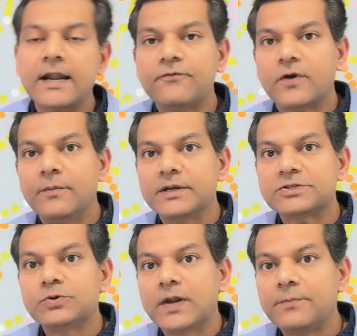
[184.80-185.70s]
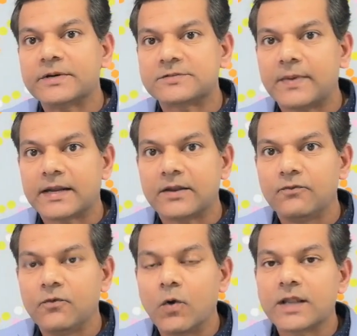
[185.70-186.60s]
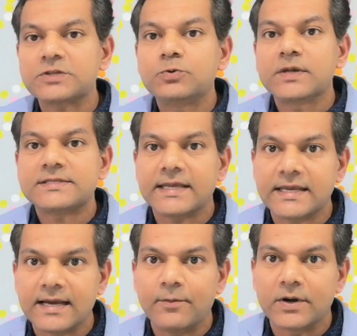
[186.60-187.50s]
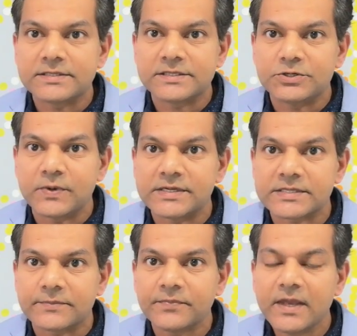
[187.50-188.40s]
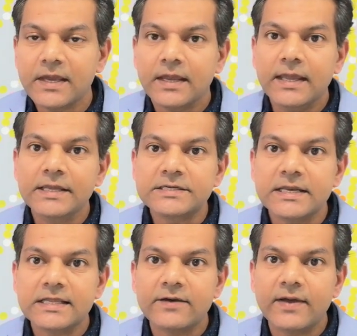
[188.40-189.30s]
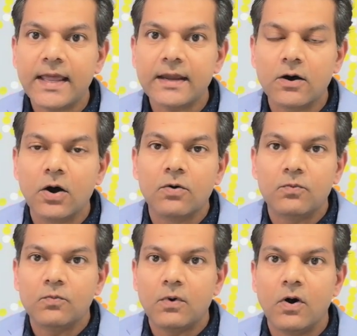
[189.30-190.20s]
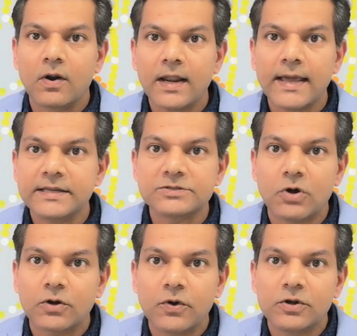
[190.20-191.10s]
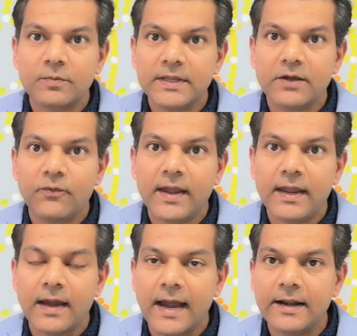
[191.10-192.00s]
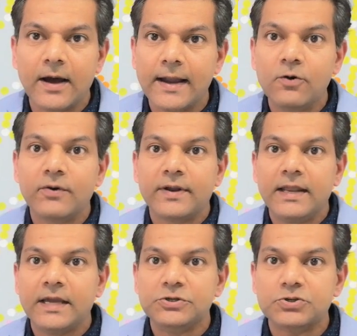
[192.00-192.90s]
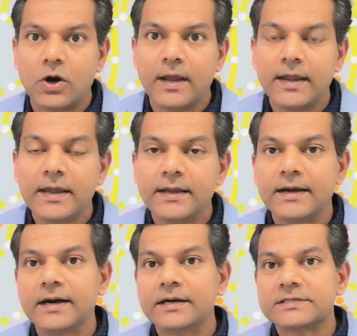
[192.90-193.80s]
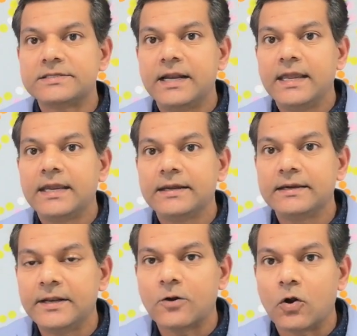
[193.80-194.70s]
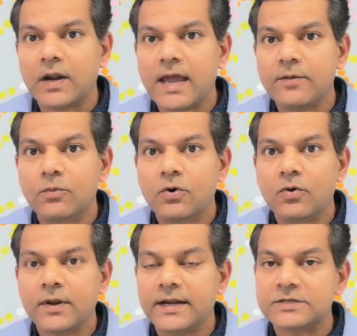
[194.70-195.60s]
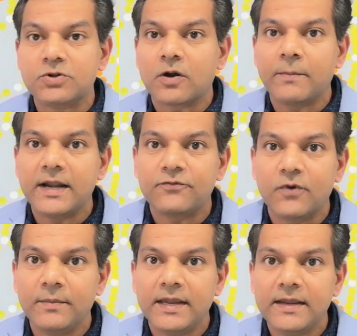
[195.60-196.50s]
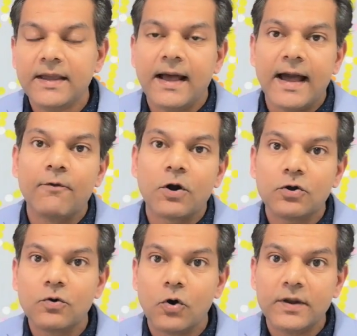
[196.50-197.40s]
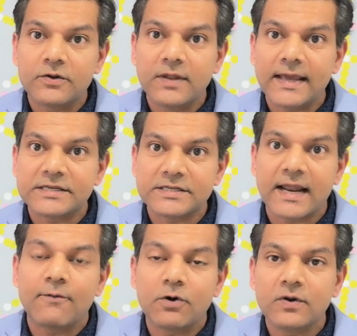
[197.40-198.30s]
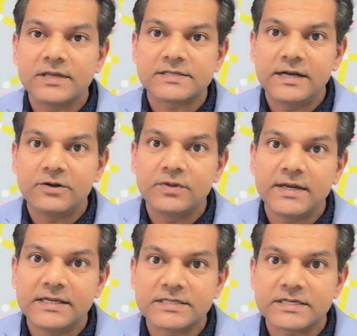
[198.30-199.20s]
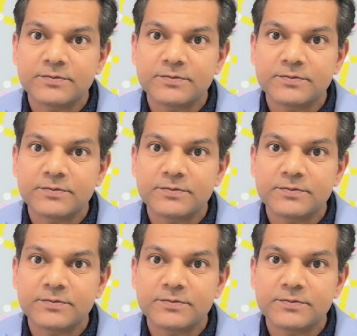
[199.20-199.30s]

at it from a student perspective. What are students thinking about this situation? Initially they were like, oh, online is not going to be the way. I don't really enjoy studying in an online mode. It is not meant for me. I want to go into the lecture. I want to listen to the teacher